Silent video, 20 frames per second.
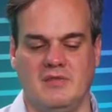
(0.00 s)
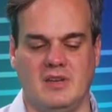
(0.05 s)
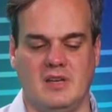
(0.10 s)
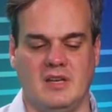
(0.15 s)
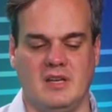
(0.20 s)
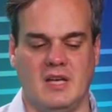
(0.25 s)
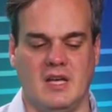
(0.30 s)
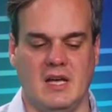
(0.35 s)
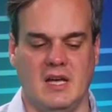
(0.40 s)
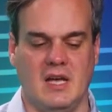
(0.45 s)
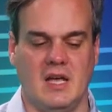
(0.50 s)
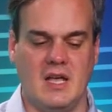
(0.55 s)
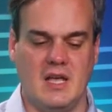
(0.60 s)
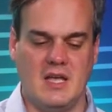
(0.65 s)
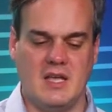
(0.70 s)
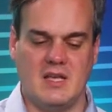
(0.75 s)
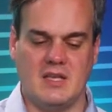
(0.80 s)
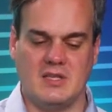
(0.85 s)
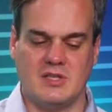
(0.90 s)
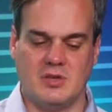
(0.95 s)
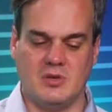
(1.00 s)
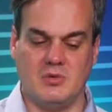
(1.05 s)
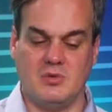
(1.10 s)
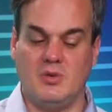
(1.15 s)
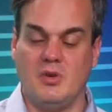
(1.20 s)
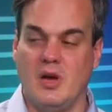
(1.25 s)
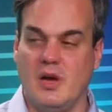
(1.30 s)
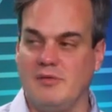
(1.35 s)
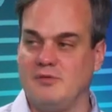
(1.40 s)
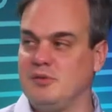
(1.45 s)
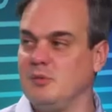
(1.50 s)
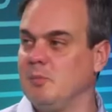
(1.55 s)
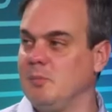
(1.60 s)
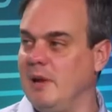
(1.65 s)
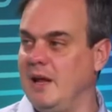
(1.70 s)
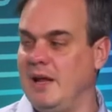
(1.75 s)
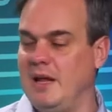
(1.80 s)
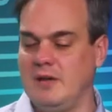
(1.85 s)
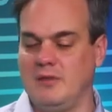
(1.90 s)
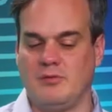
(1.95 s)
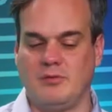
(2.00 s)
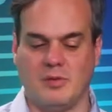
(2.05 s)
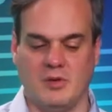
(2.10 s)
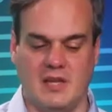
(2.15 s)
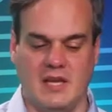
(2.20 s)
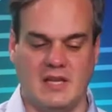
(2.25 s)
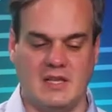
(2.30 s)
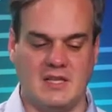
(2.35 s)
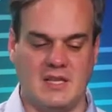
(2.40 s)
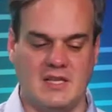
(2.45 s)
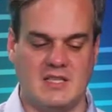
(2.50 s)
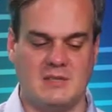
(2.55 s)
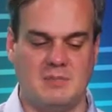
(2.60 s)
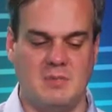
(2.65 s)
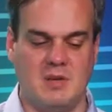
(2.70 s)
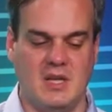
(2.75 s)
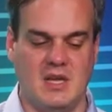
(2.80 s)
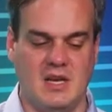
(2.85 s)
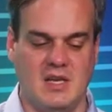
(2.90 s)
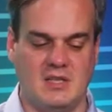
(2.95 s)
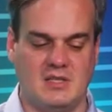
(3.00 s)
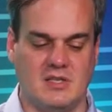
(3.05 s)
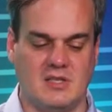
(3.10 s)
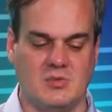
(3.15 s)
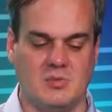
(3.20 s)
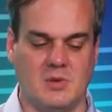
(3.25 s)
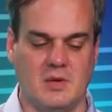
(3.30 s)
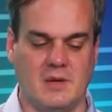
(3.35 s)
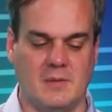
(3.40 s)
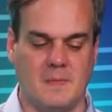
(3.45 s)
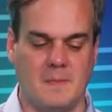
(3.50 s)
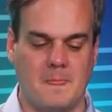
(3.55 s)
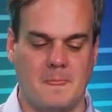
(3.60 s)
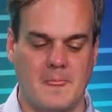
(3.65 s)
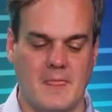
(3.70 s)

And so you have to plan for that experience as well.